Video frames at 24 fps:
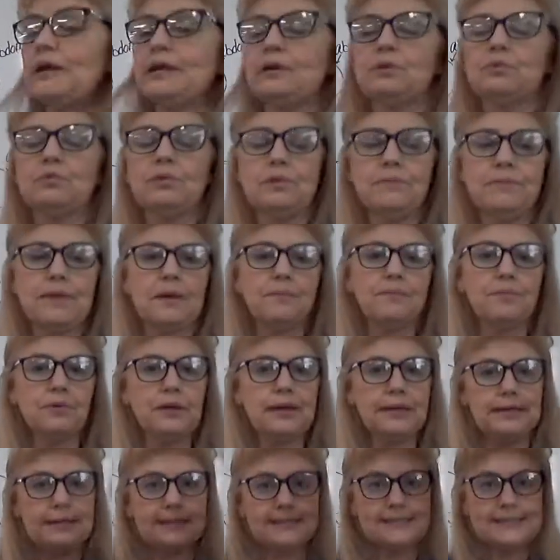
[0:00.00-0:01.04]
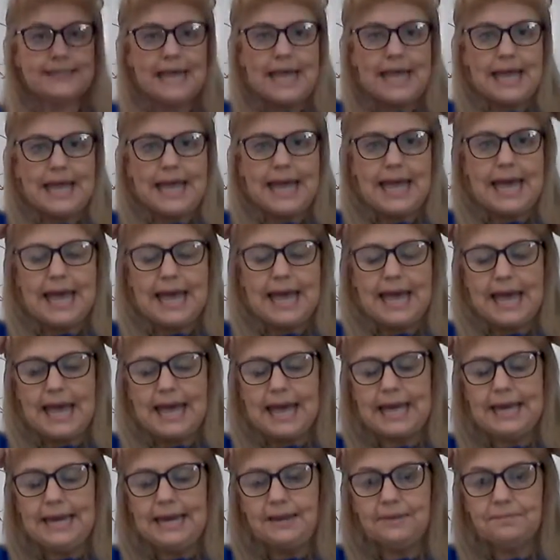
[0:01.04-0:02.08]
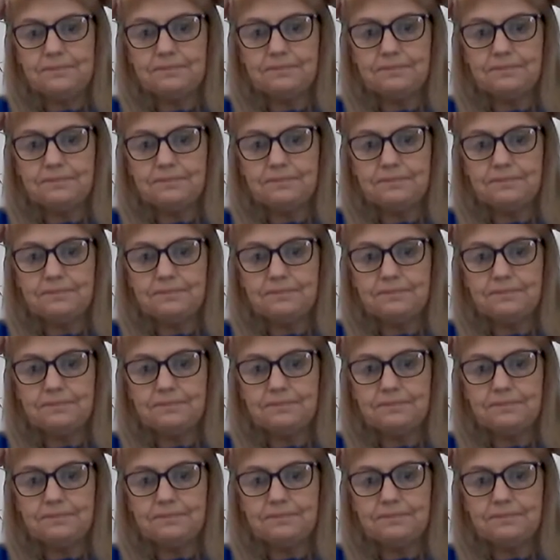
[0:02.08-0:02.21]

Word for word: way to remember it is head,